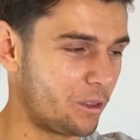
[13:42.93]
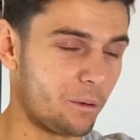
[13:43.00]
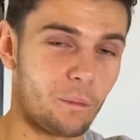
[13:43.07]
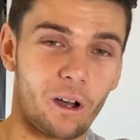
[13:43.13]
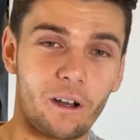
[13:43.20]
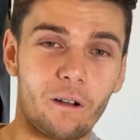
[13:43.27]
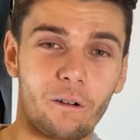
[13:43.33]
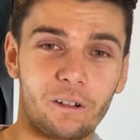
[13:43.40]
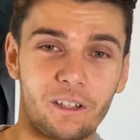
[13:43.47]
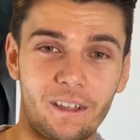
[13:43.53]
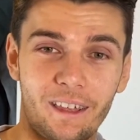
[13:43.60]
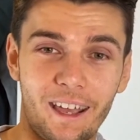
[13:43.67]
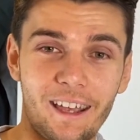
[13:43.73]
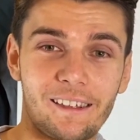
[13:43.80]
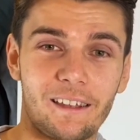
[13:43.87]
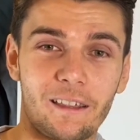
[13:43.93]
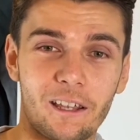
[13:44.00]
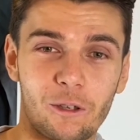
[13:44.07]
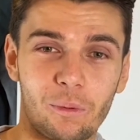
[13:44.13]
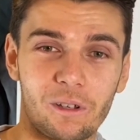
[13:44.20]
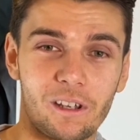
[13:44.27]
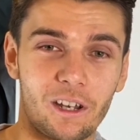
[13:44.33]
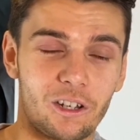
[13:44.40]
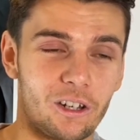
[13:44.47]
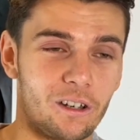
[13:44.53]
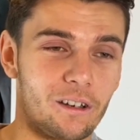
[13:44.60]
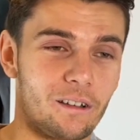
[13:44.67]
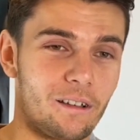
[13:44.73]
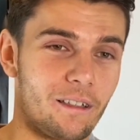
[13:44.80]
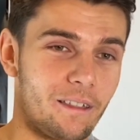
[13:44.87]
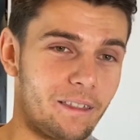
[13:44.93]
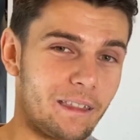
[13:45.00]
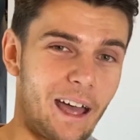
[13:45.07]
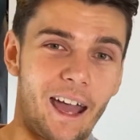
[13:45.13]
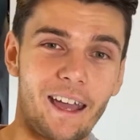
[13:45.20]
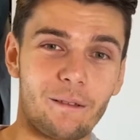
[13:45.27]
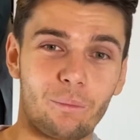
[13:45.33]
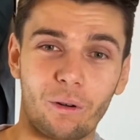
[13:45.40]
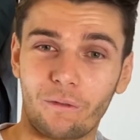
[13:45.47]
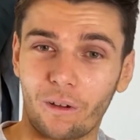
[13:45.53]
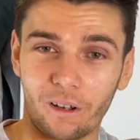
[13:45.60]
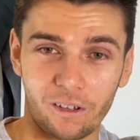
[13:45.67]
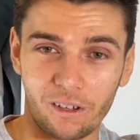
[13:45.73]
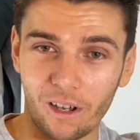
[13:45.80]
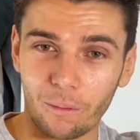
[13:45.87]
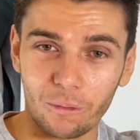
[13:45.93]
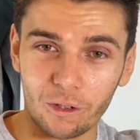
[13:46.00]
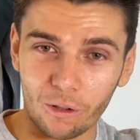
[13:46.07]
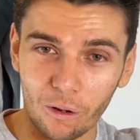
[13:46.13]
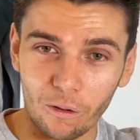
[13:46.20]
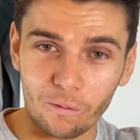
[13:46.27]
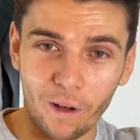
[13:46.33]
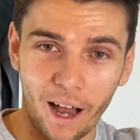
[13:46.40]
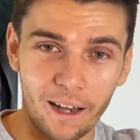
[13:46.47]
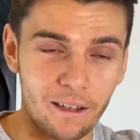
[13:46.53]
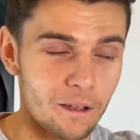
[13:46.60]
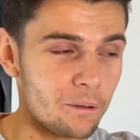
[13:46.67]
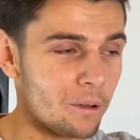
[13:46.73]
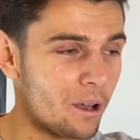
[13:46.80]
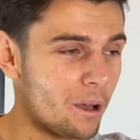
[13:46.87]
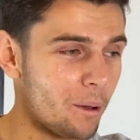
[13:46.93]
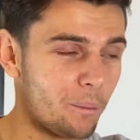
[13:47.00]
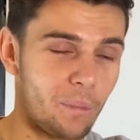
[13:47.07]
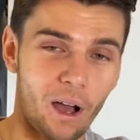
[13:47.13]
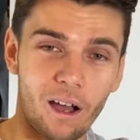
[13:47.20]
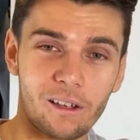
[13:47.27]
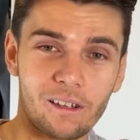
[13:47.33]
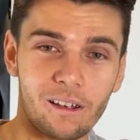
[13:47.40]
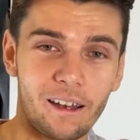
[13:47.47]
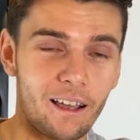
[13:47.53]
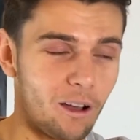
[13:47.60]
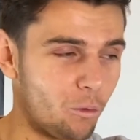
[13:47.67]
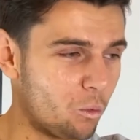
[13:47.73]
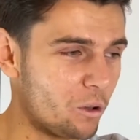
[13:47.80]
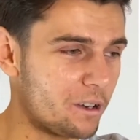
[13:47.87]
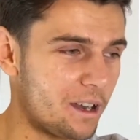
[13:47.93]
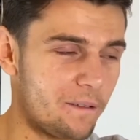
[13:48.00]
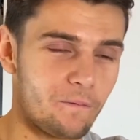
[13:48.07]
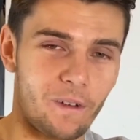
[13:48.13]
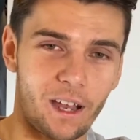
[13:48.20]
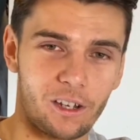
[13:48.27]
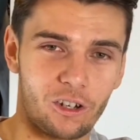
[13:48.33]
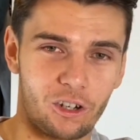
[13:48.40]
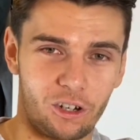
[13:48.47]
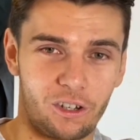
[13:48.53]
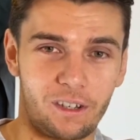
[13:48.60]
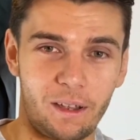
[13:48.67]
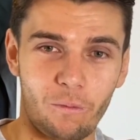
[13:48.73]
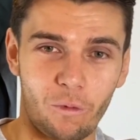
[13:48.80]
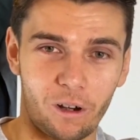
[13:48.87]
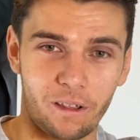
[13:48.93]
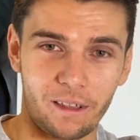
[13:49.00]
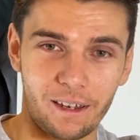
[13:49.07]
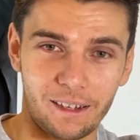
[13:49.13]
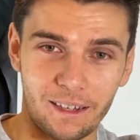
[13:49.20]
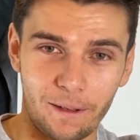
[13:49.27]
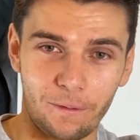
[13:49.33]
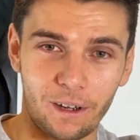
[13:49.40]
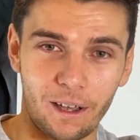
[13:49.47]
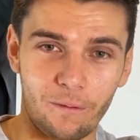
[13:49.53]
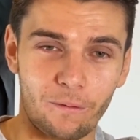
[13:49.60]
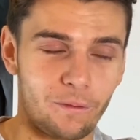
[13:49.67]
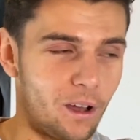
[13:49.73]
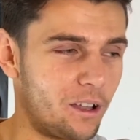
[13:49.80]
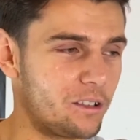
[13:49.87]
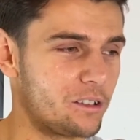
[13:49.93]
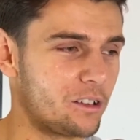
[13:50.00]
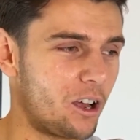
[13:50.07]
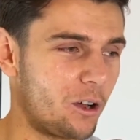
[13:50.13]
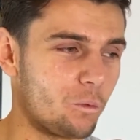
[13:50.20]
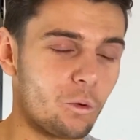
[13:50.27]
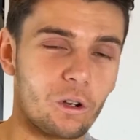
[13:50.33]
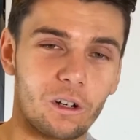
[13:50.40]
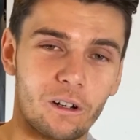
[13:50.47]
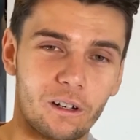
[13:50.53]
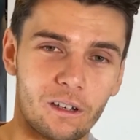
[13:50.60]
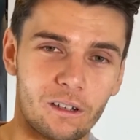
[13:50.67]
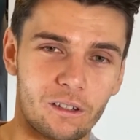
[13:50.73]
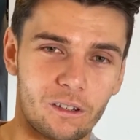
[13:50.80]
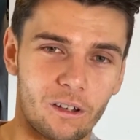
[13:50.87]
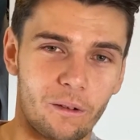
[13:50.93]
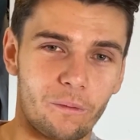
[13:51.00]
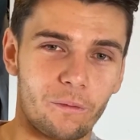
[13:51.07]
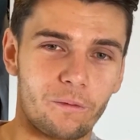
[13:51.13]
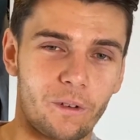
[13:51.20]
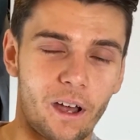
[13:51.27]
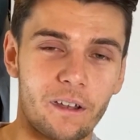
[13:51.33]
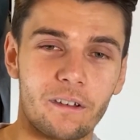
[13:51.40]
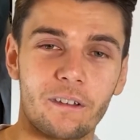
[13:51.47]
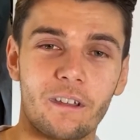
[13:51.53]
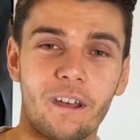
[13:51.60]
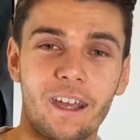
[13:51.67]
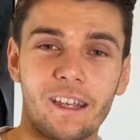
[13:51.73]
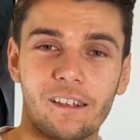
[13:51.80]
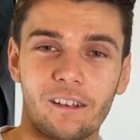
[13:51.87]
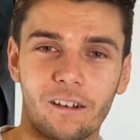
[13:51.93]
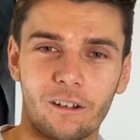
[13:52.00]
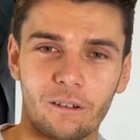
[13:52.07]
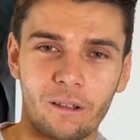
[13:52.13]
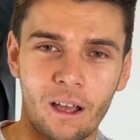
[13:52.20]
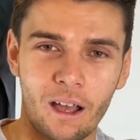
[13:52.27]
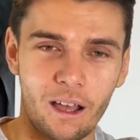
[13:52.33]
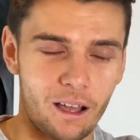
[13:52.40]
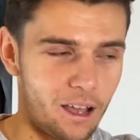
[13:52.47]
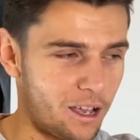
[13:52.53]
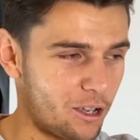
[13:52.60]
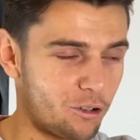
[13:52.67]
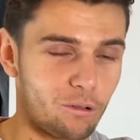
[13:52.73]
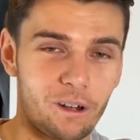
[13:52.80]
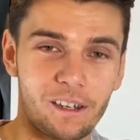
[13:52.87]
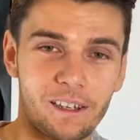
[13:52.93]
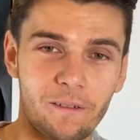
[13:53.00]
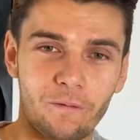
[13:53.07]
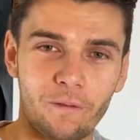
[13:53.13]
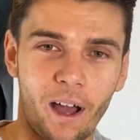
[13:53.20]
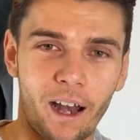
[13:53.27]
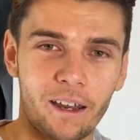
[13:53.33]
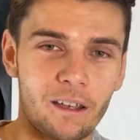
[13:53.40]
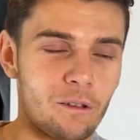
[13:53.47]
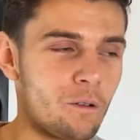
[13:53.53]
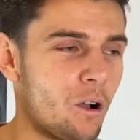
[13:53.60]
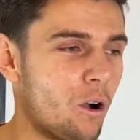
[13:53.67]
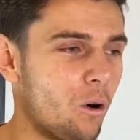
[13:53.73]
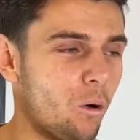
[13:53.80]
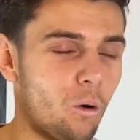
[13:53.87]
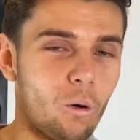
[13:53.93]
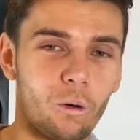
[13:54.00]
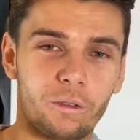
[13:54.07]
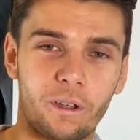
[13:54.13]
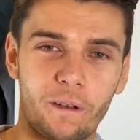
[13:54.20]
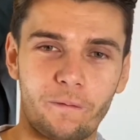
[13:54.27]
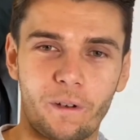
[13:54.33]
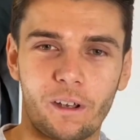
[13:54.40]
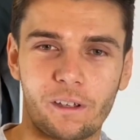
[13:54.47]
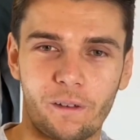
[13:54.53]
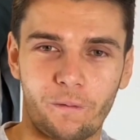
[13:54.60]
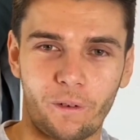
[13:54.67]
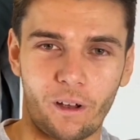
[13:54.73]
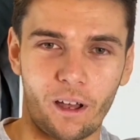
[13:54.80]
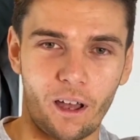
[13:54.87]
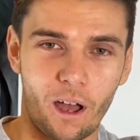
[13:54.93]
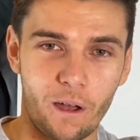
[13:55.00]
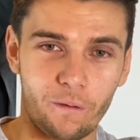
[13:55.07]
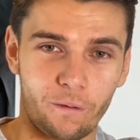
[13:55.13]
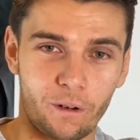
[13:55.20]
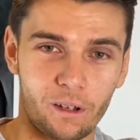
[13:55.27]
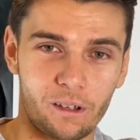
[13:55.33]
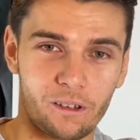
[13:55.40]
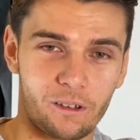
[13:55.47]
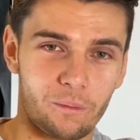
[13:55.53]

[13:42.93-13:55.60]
minority that is in this position, that provides some sort of value. Personally, I wouldn't invest just in one of these dividend funds. I would look at some fund that is going to increase in value, or diversify it over some